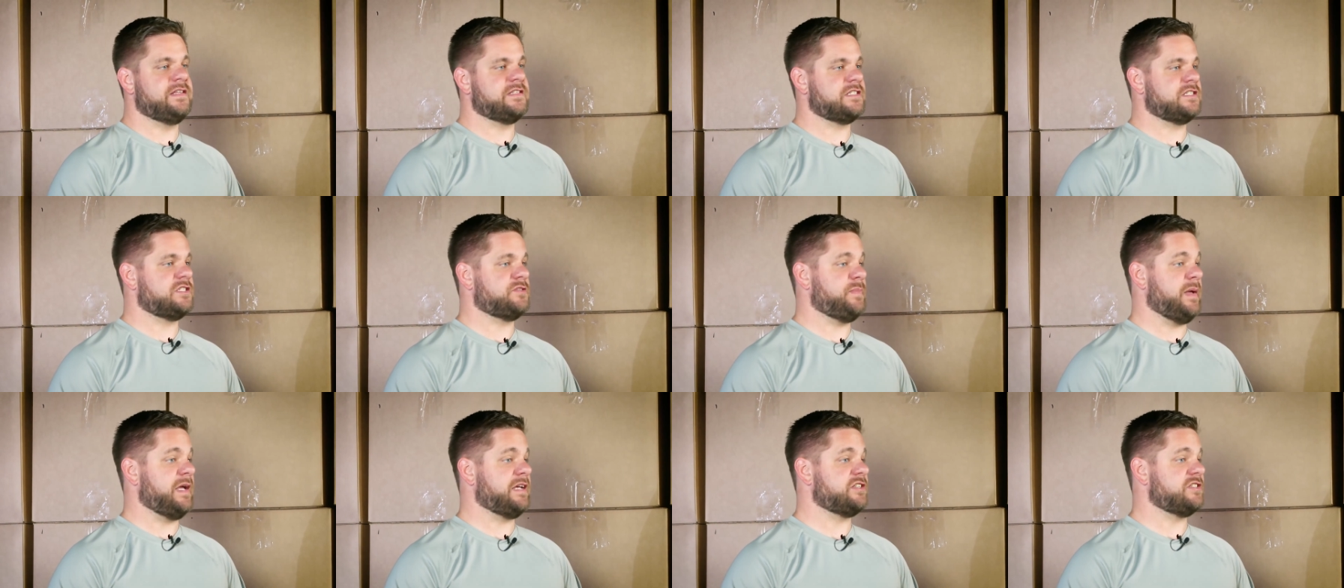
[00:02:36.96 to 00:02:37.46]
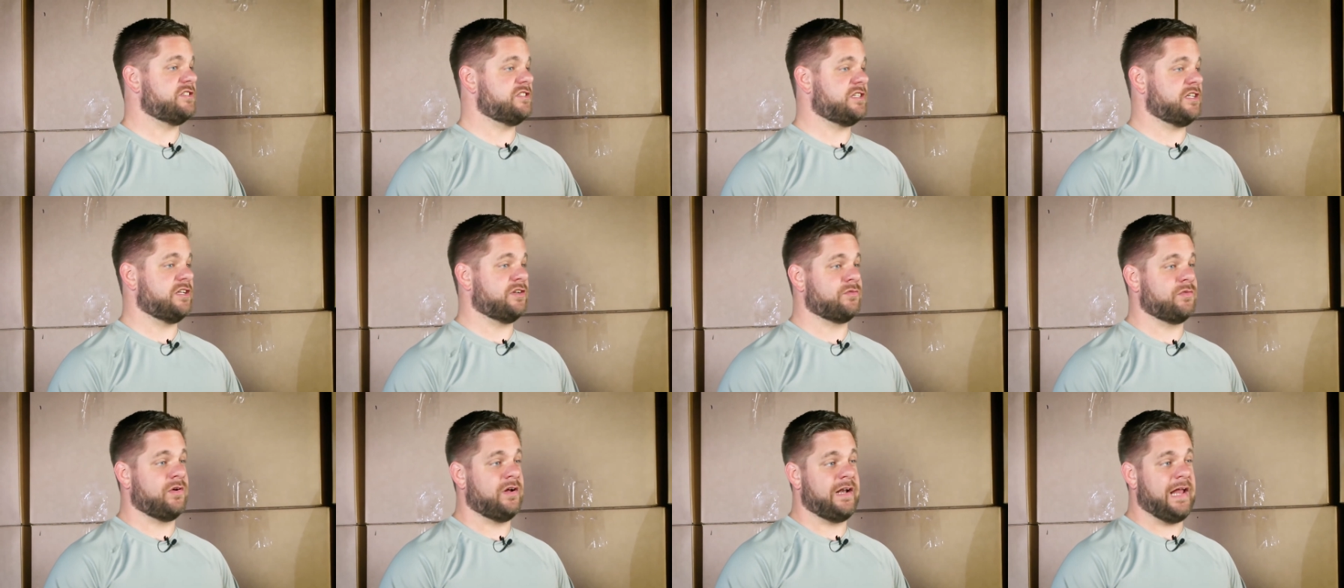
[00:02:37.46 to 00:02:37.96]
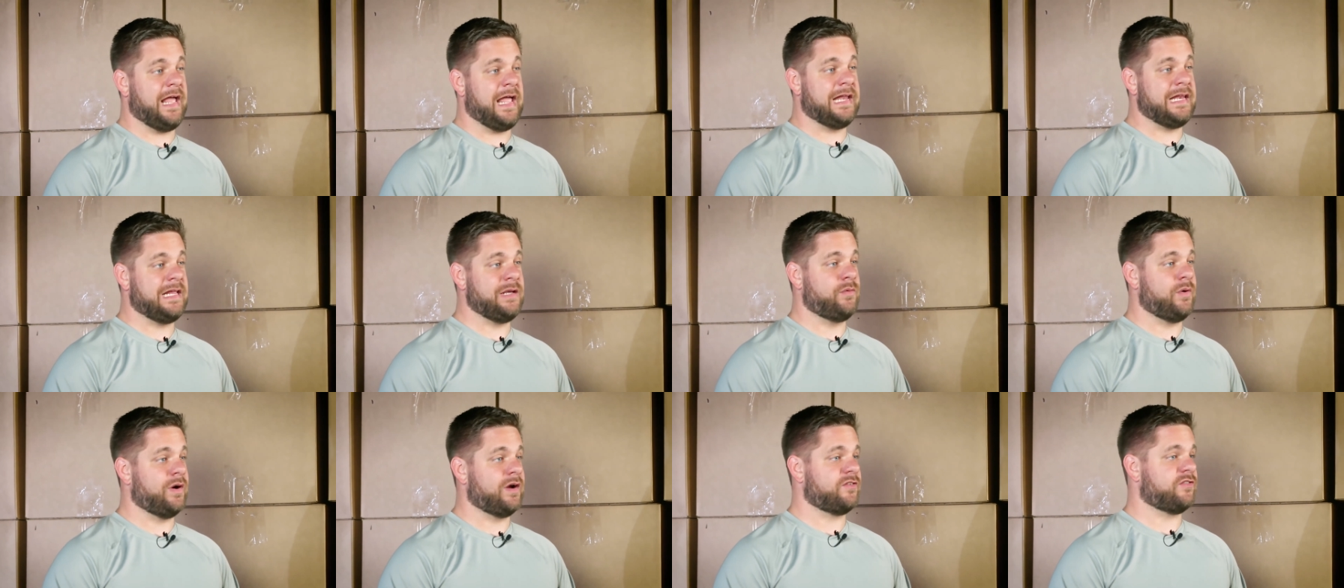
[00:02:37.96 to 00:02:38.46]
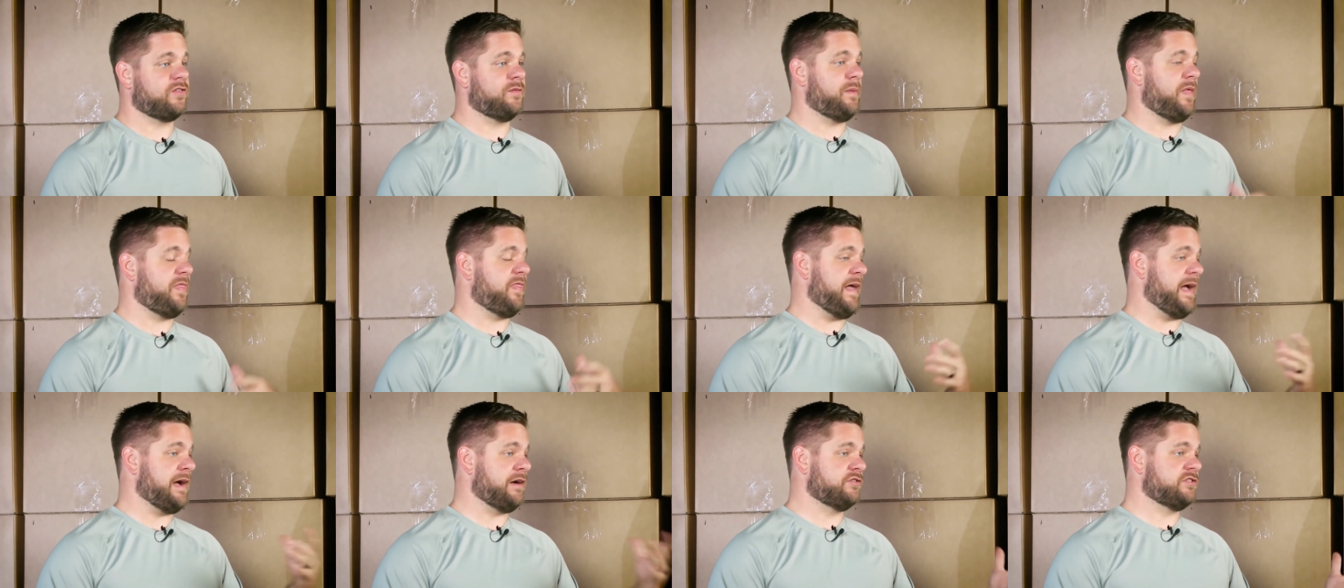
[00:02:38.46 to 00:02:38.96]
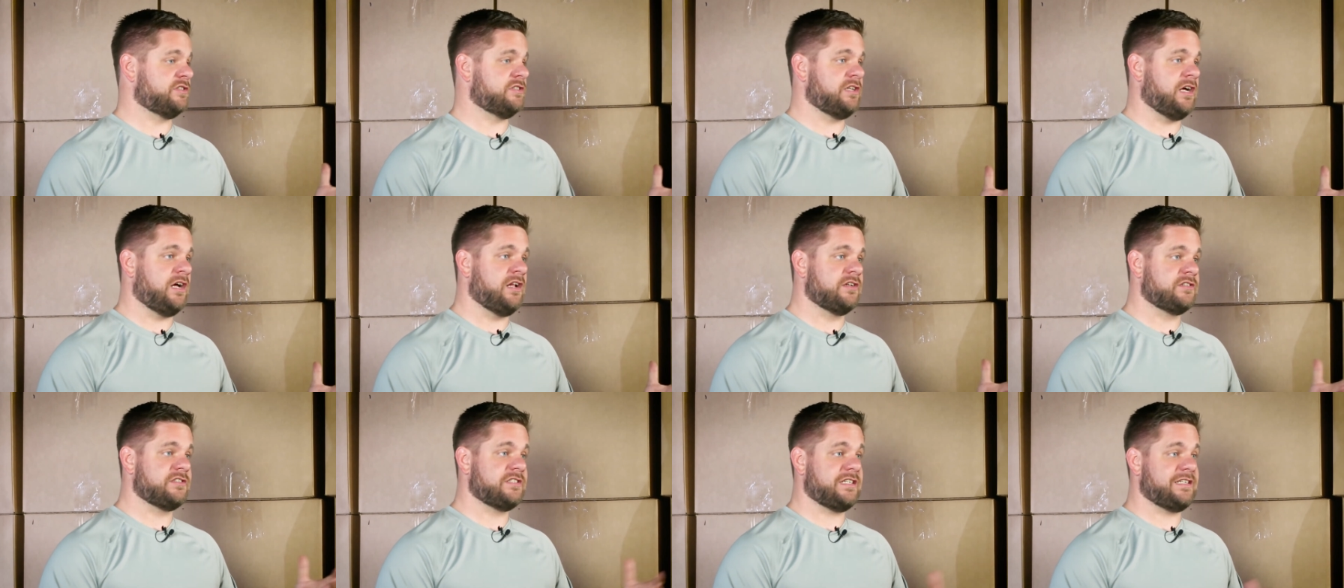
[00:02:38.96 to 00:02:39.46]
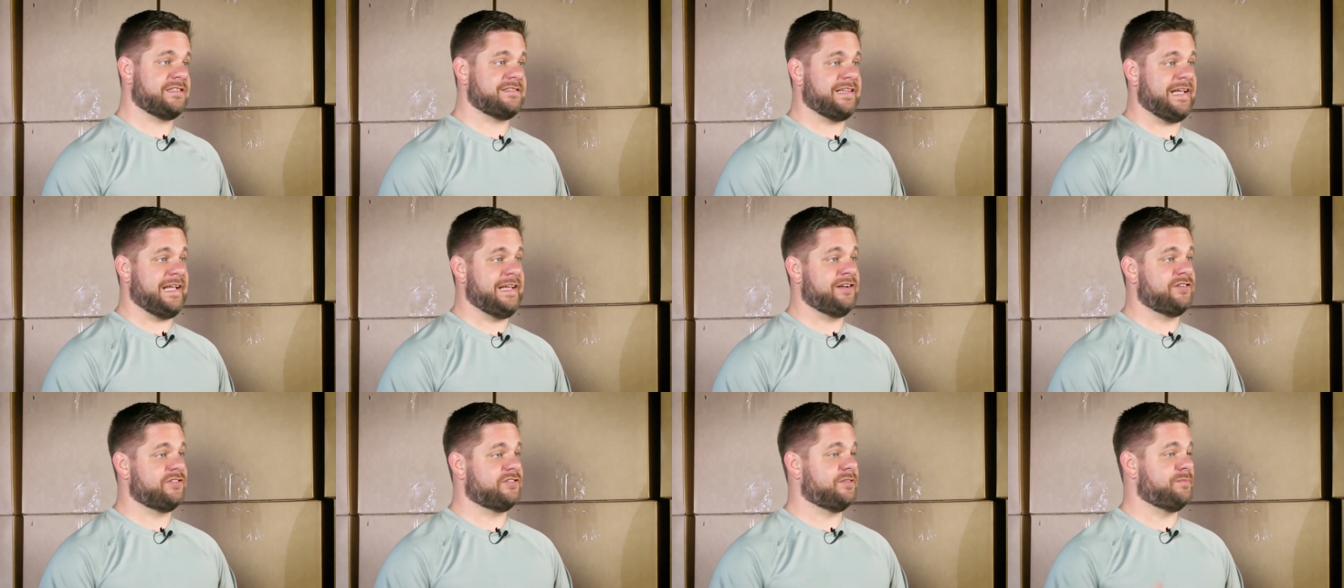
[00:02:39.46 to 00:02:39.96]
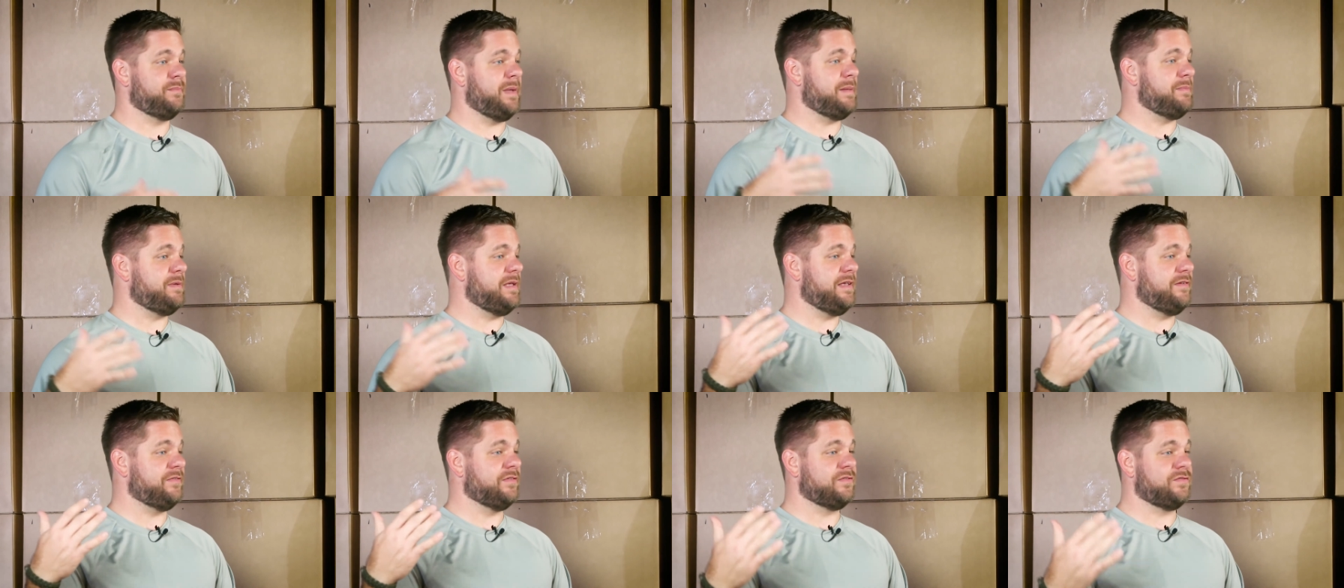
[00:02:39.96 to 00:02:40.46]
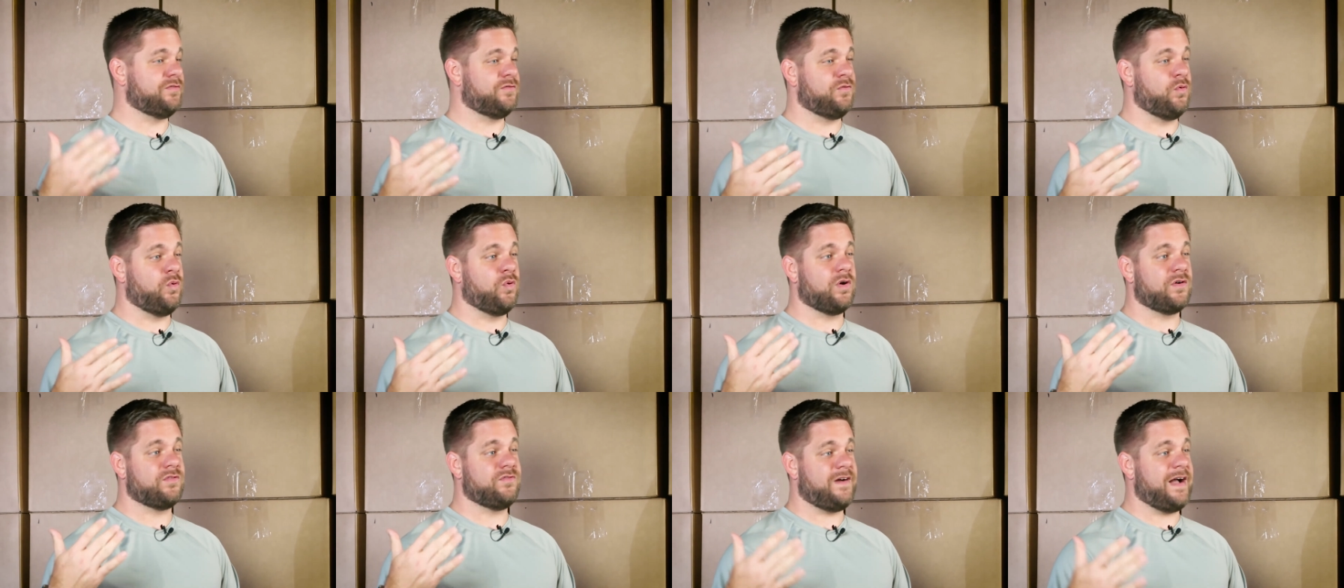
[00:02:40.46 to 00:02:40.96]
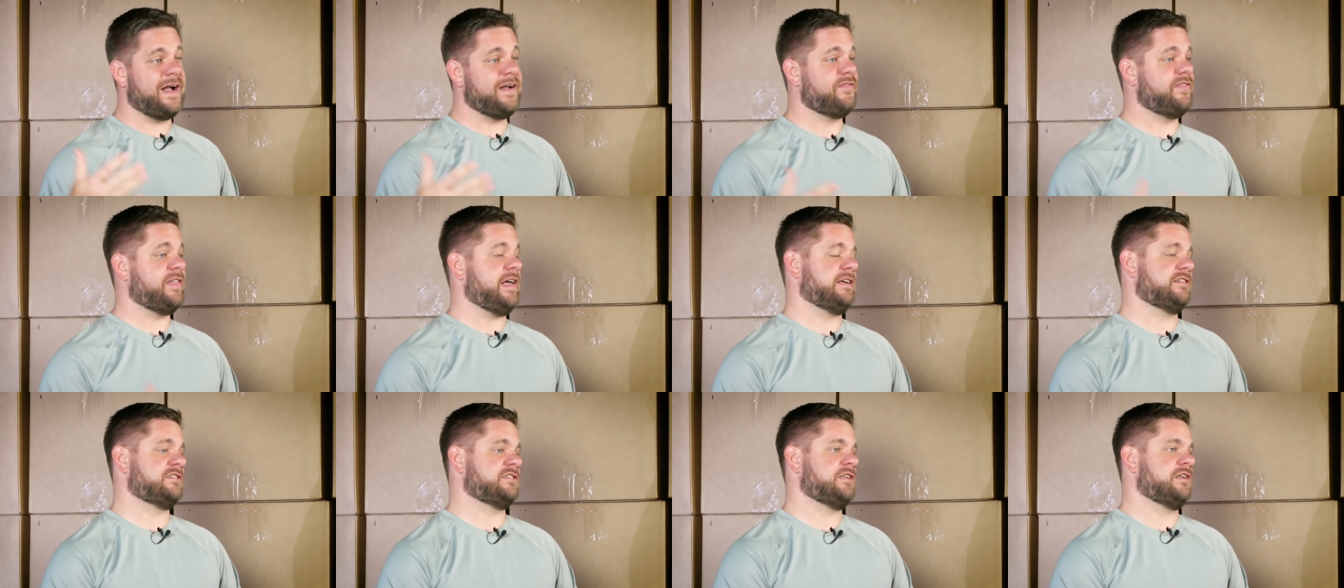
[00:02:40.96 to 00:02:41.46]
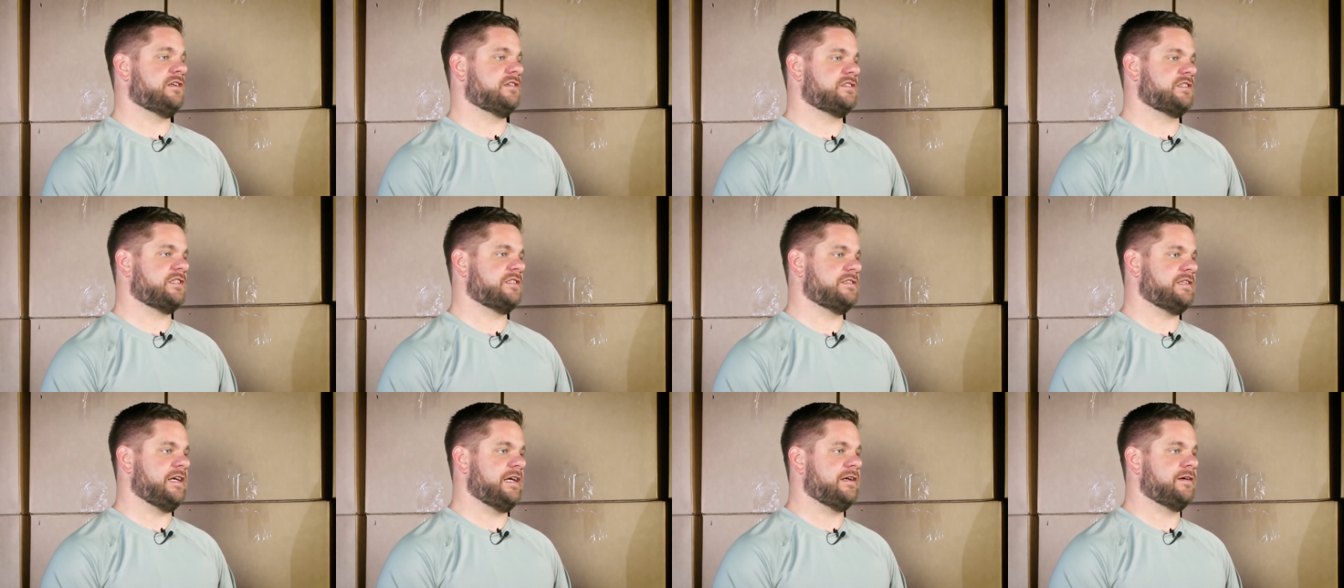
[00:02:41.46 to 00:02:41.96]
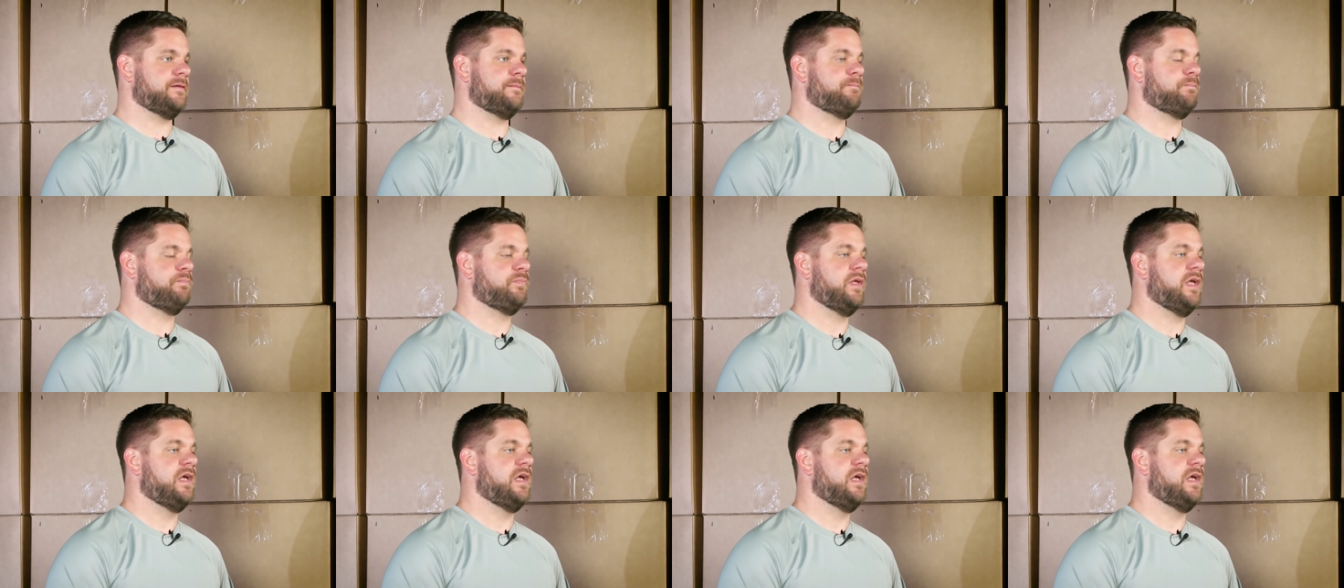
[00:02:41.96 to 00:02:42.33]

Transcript: These inspections can run anywhere from $1,000 a container to maybe even four or $5,000 a container.